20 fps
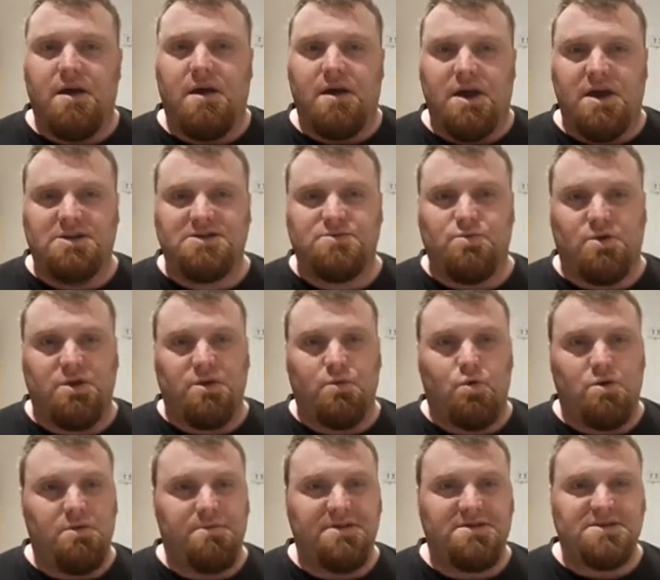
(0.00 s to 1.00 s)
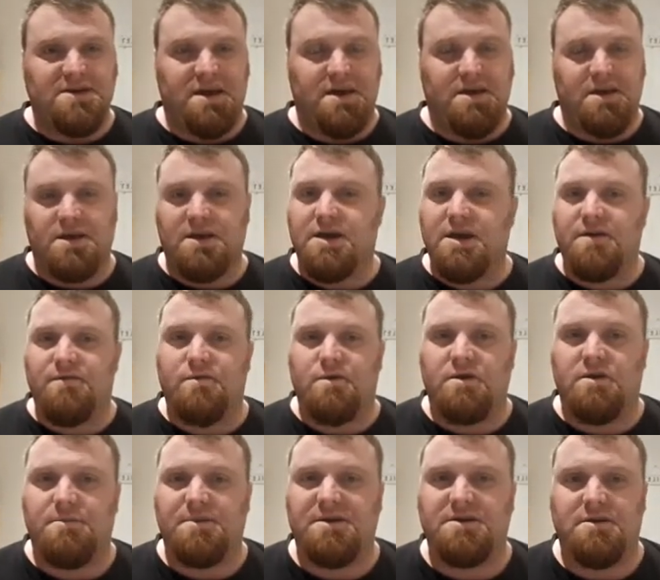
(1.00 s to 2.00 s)
It's what you want to be taking if
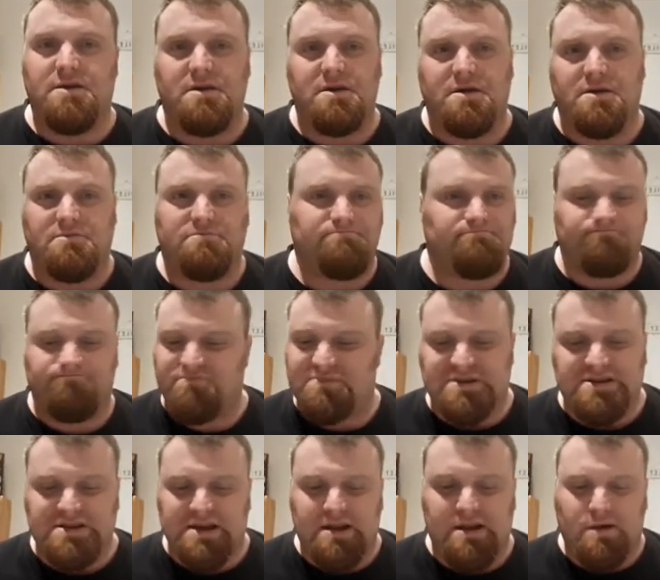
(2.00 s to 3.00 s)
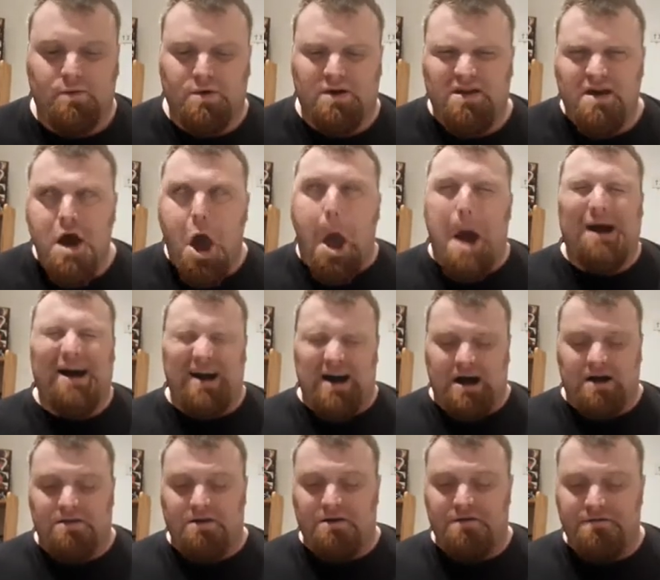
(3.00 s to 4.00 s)
you're going to be dealing with
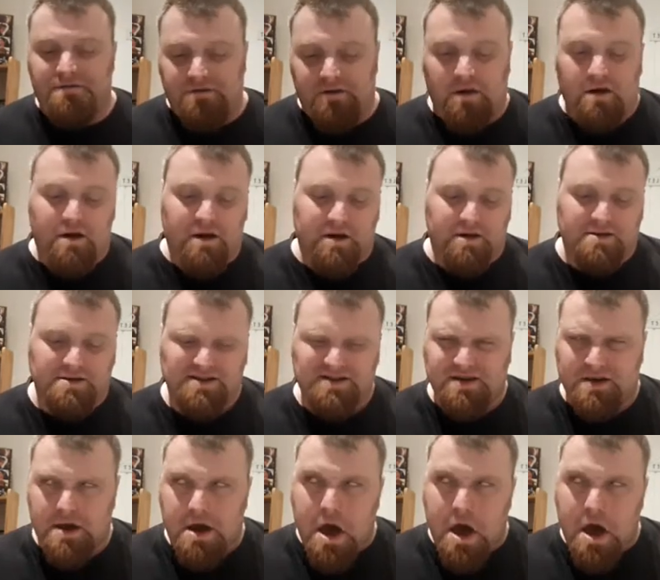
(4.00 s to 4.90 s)
other flyers.